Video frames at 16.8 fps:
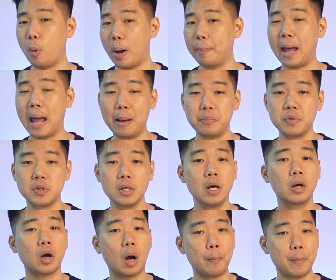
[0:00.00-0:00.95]
web apps
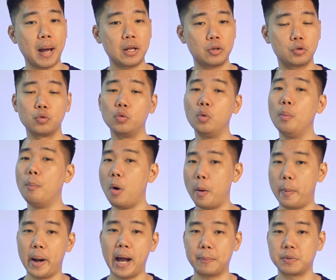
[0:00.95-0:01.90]
compared to
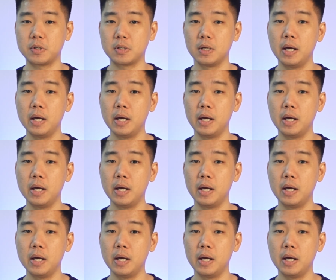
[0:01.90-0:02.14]
mobile apps.